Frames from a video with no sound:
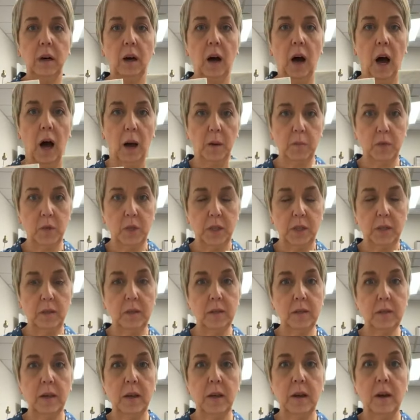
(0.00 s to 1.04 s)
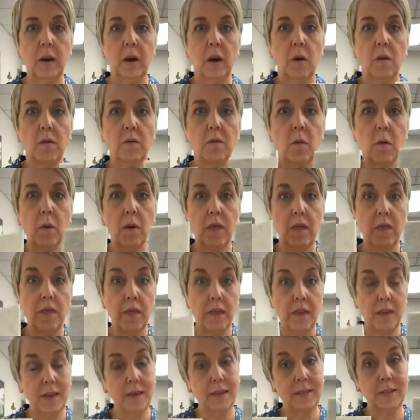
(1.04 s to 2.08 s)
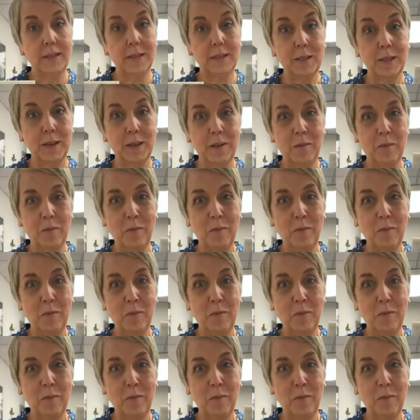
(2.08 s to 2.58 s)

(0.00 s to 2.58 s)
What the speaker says: options for this